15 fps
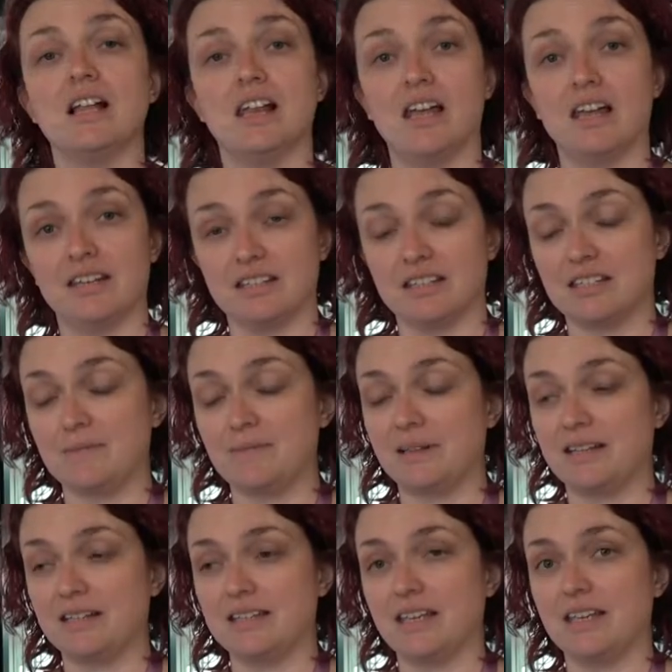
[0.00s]
learning
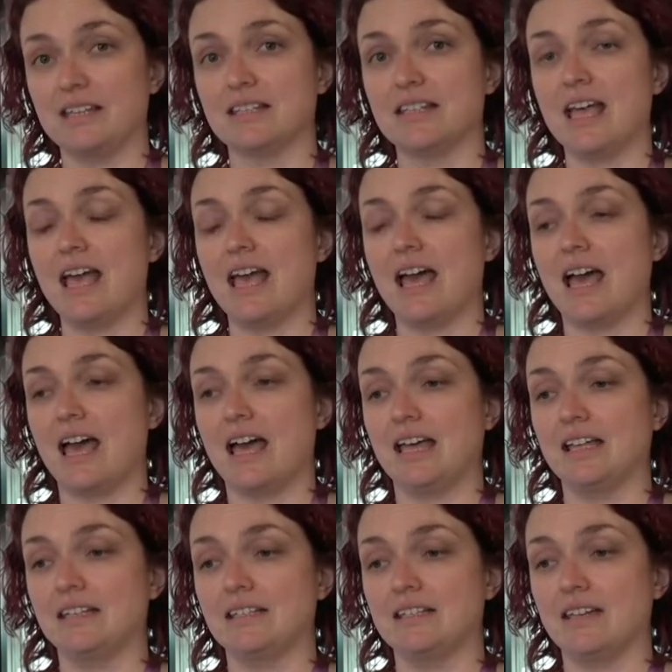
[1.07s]
disabilities,
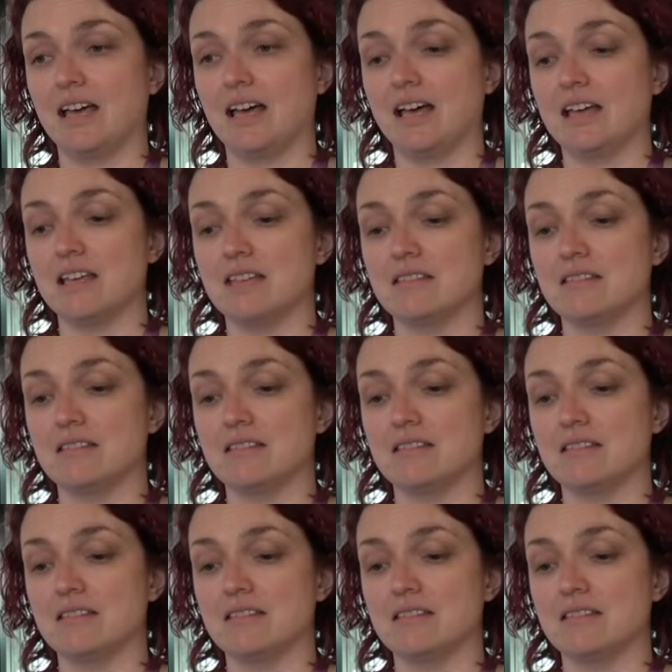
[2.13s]
and uh,